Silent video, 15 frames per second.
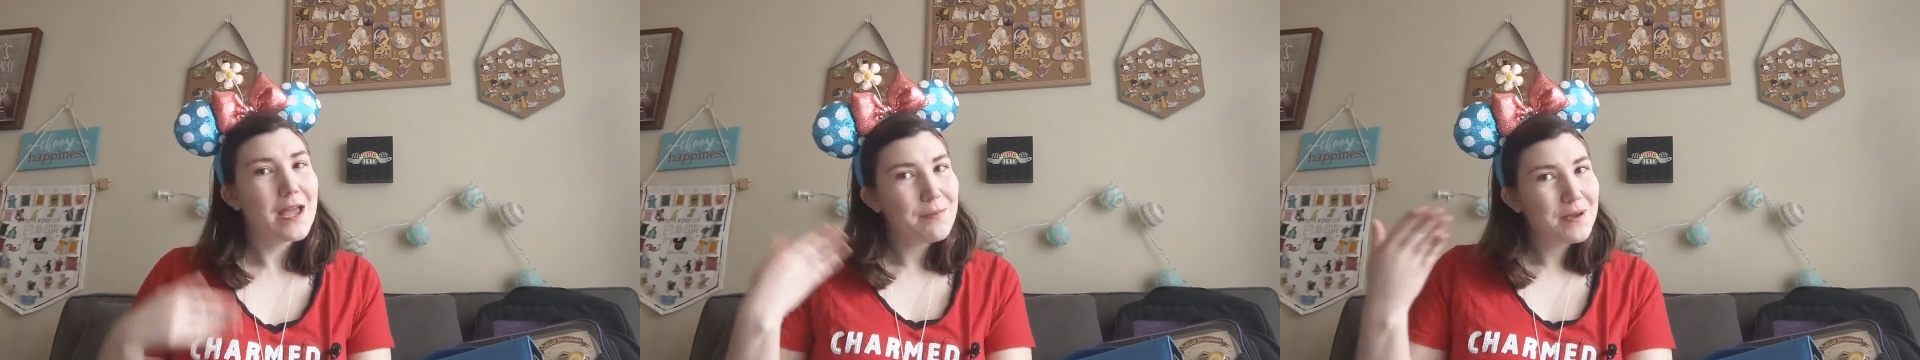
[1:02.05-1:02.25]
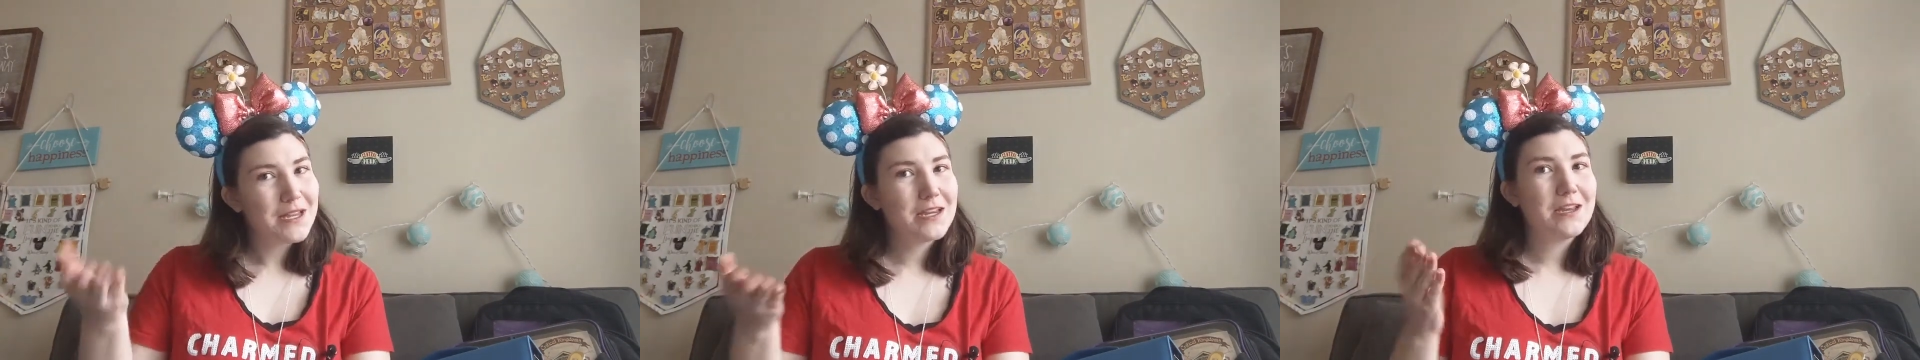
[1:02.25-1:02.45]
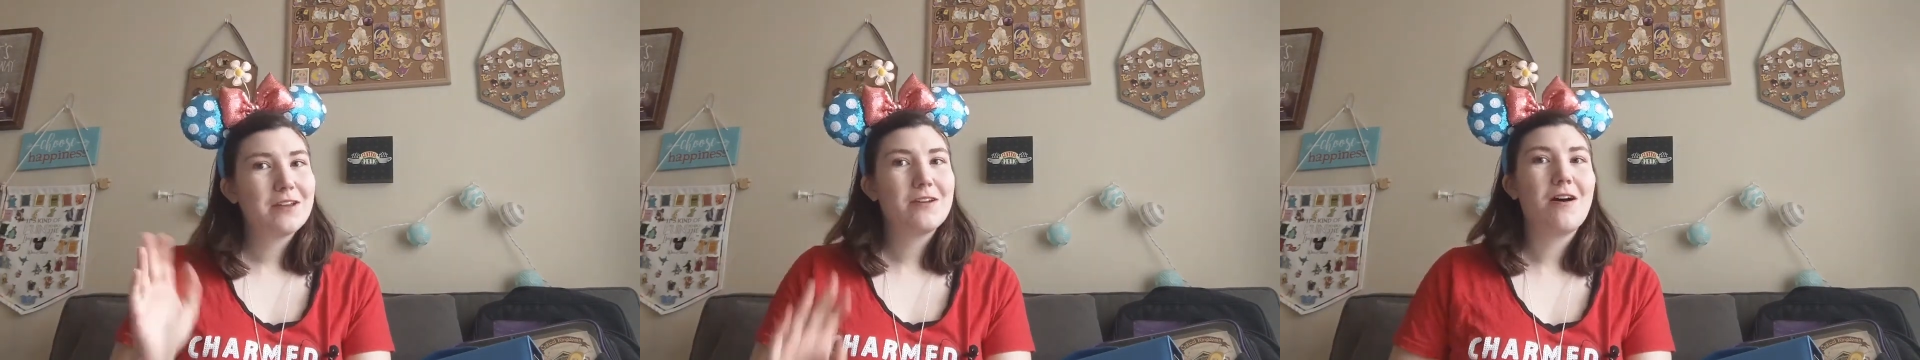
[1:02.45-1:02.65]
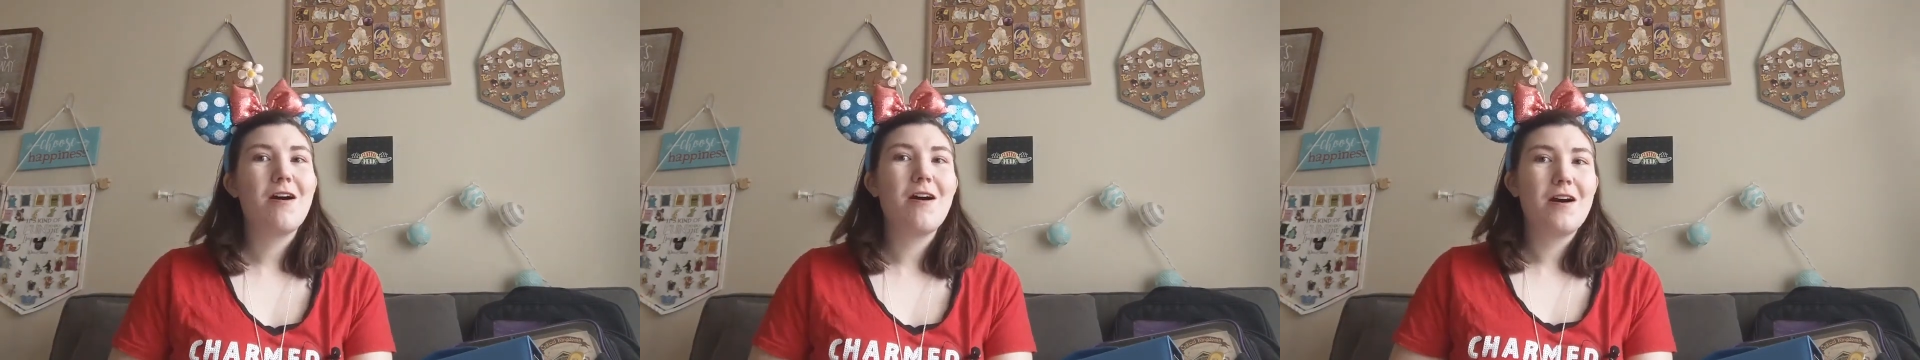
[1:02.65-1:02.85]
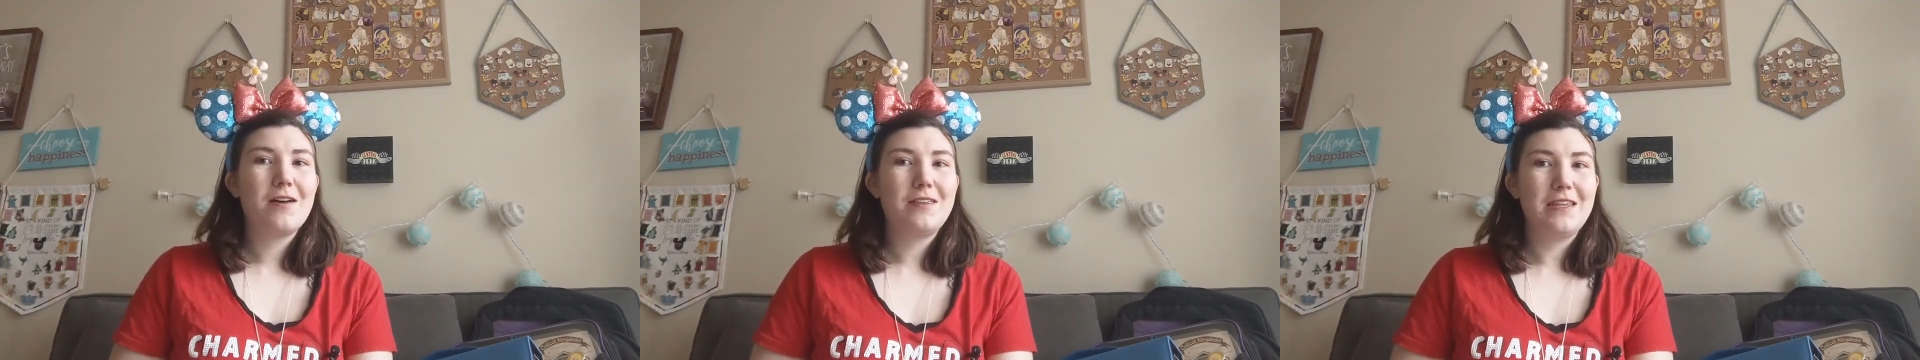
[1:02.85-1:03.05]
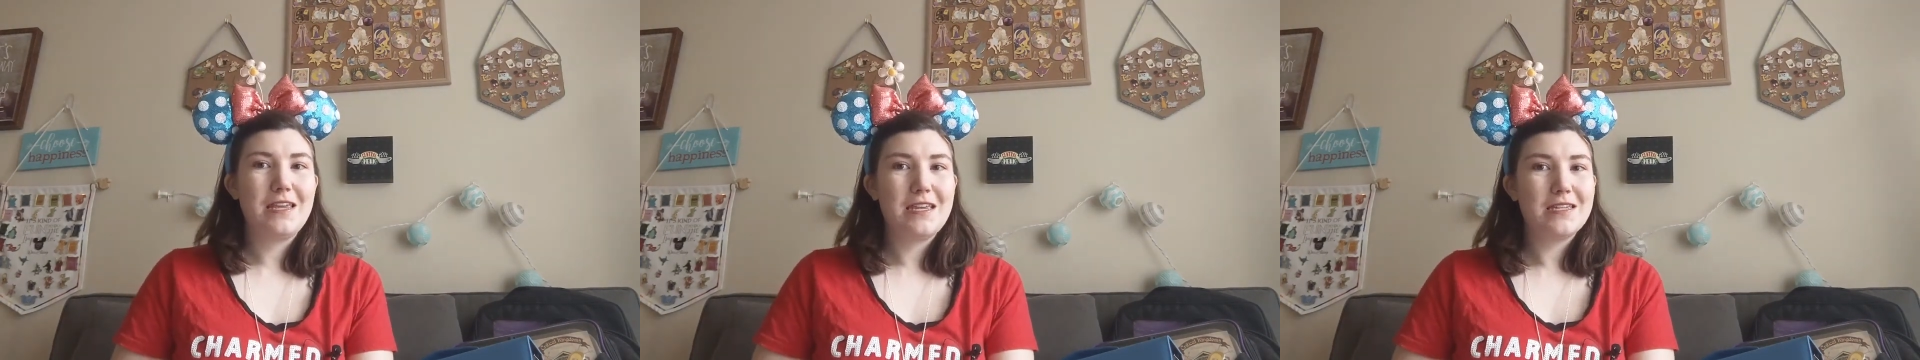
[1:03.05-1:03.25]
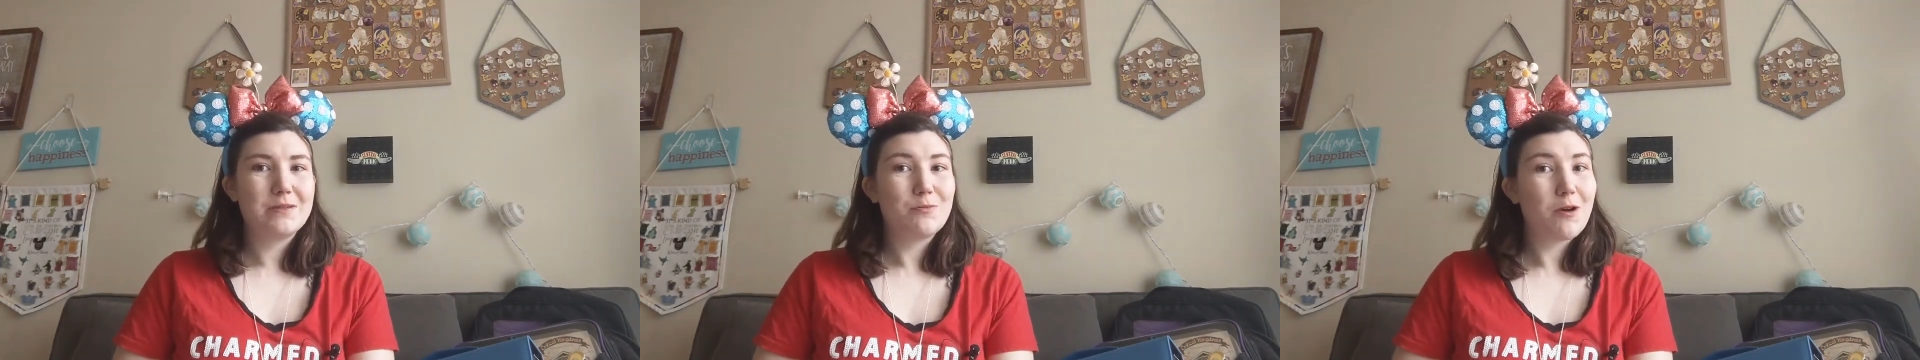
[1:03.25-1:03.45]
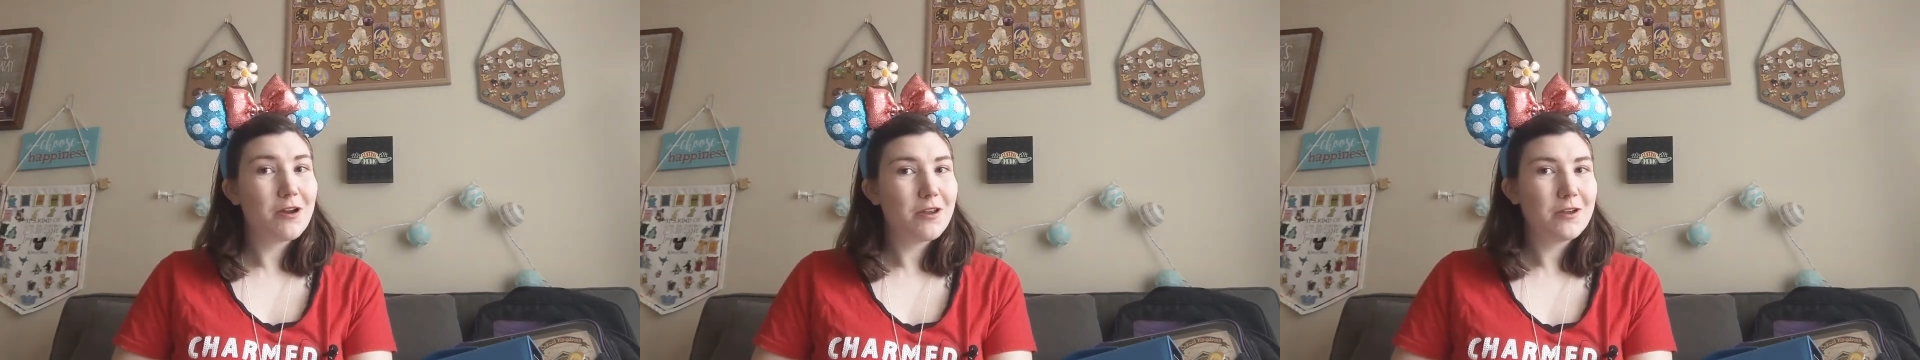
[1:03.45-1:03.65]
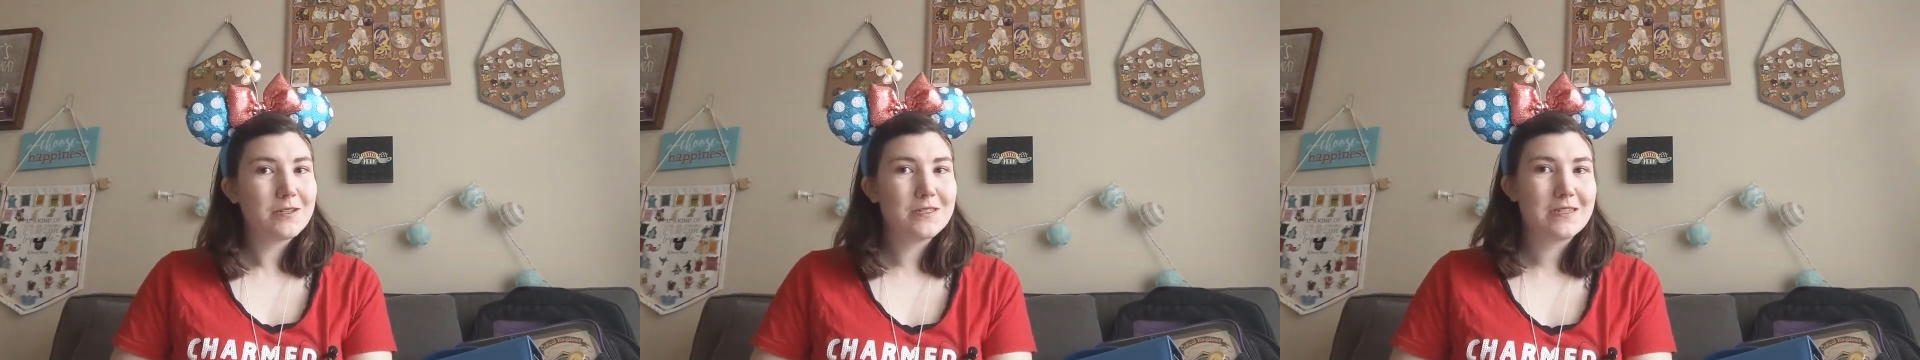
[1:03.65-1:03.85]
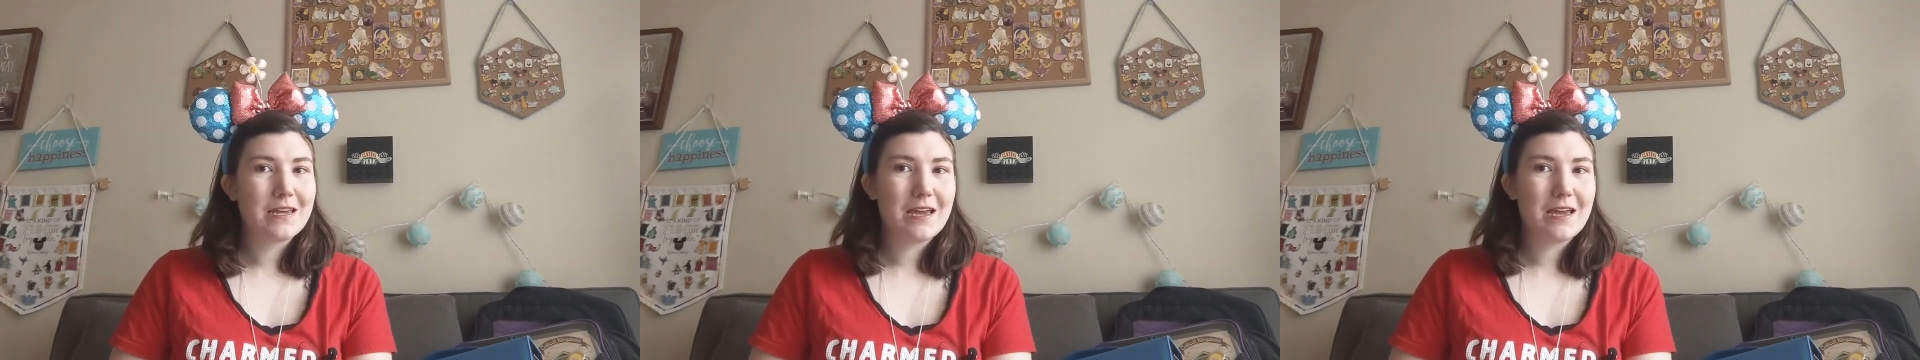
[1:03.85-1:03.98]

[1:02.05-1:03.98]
opinion on these products